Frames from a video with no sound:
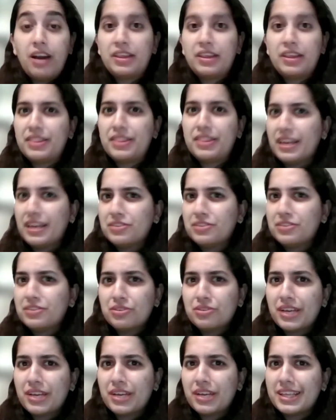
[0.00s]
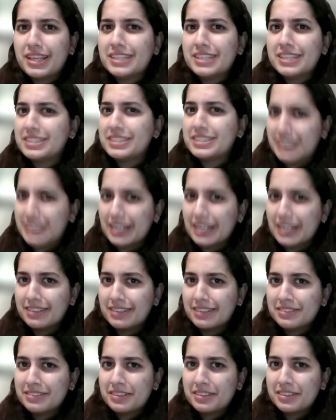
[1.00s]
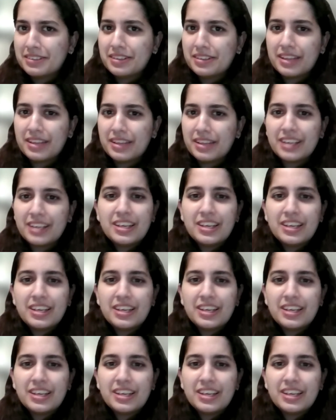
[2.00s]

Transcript: think so. I think it's still that.